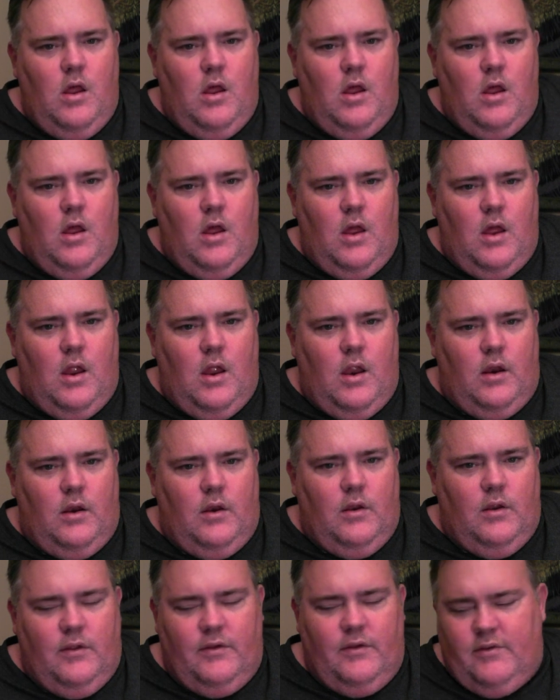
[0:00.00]
and
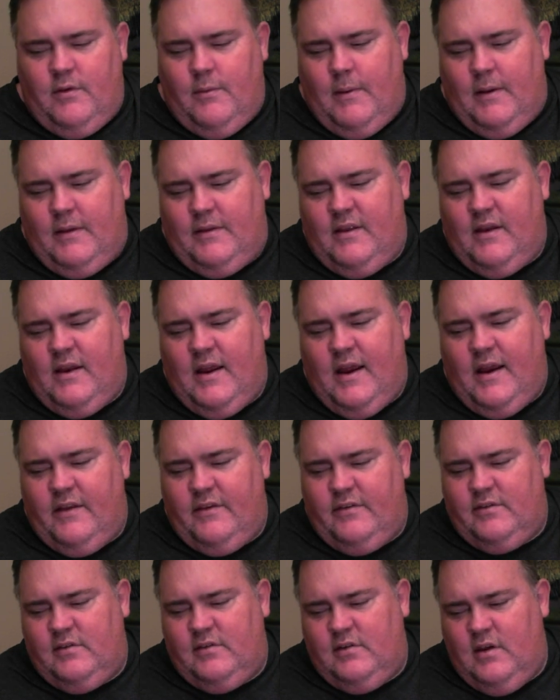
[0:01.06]
listen to my
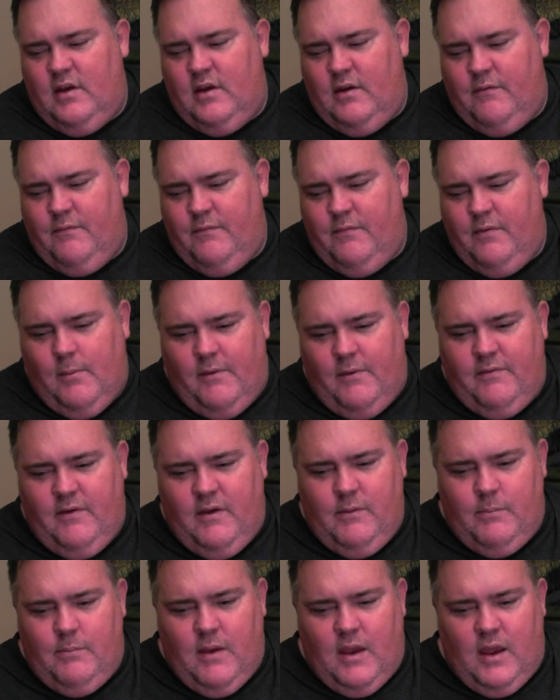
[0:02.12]
tinnitus and feel my
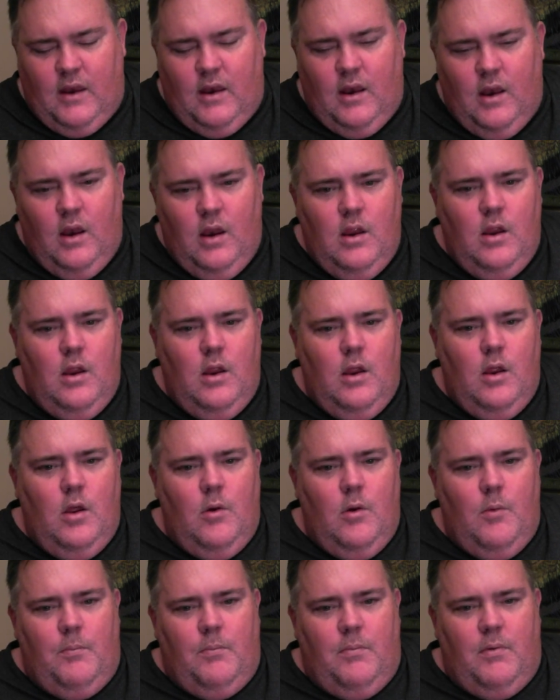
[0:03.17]
feet pain.
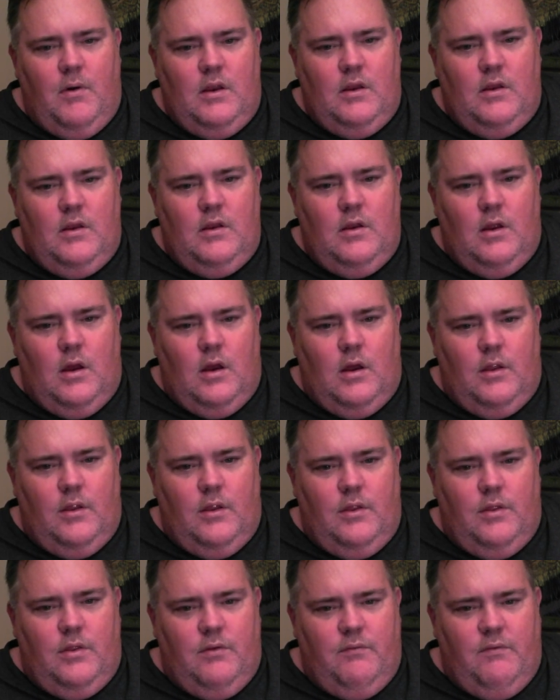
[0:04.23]
But
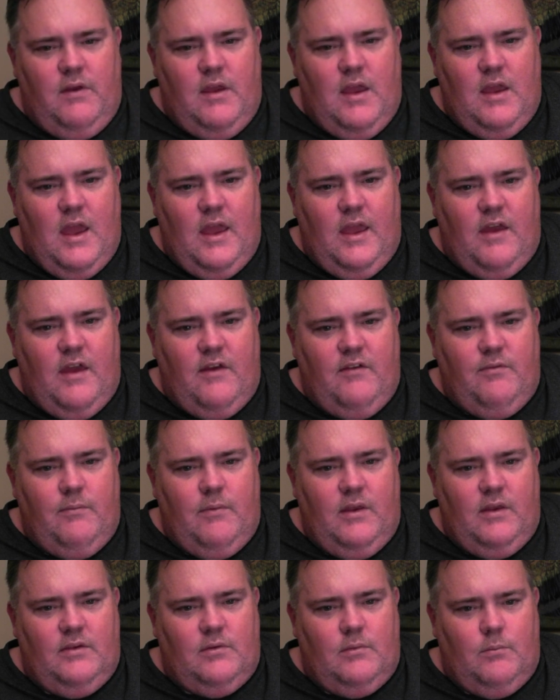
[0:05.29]
the VA gave
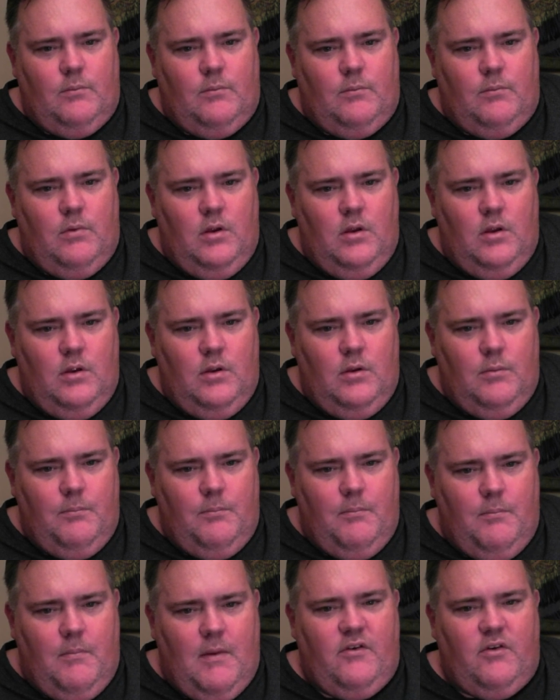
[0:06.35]
me some
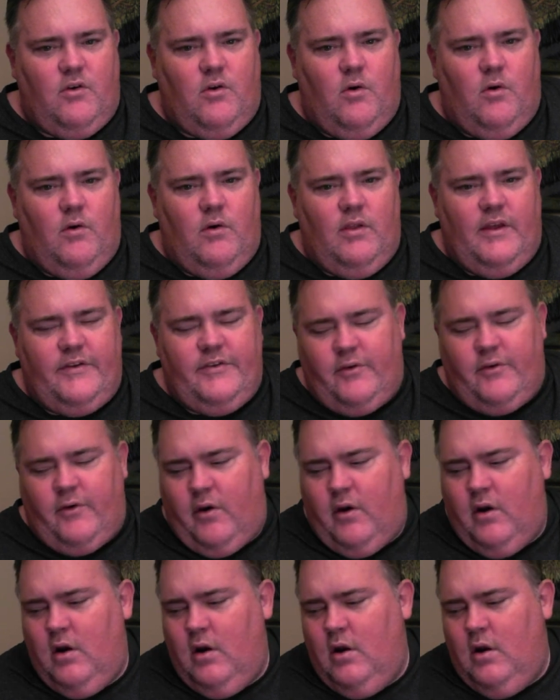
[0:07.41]
magical elixir,
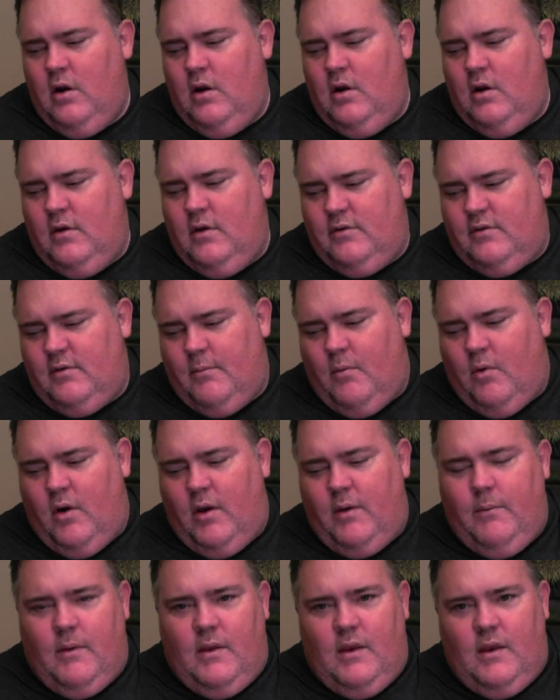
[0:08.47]
some
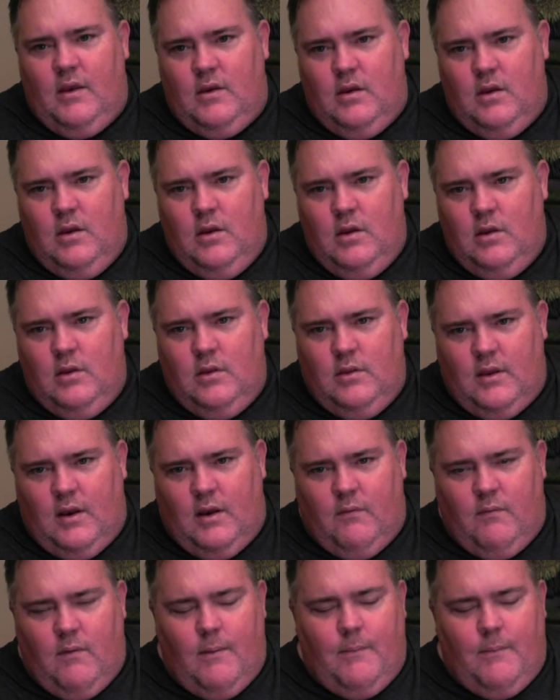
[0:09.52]
ointment that I rub.